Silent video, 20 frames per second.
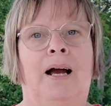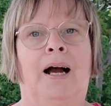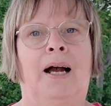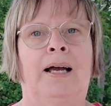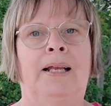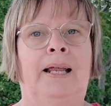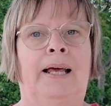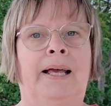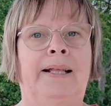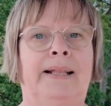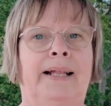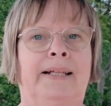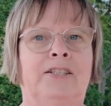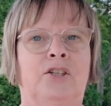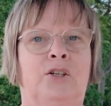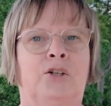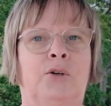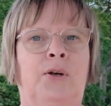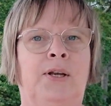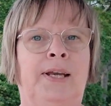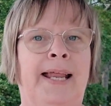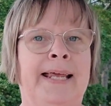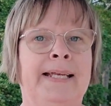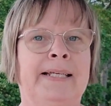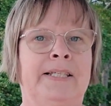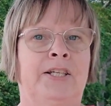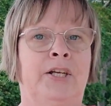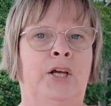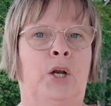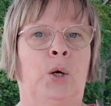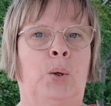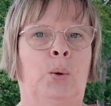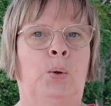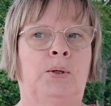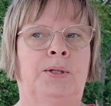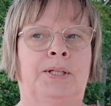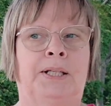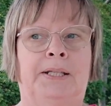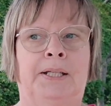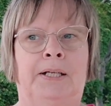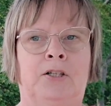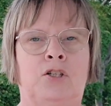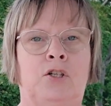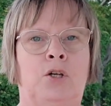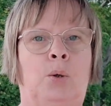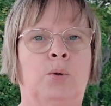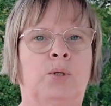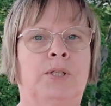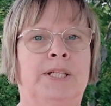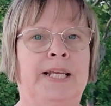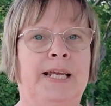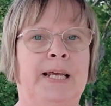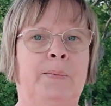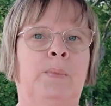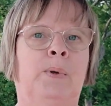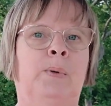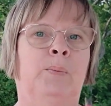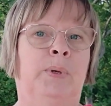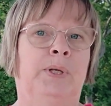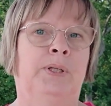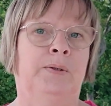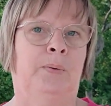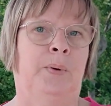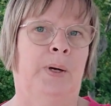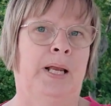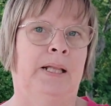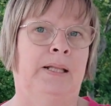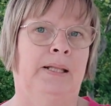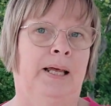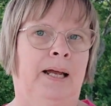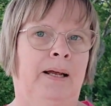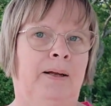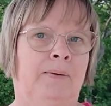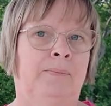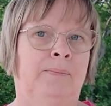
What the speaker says: I like that sort of lacier look that there's no seam in between there.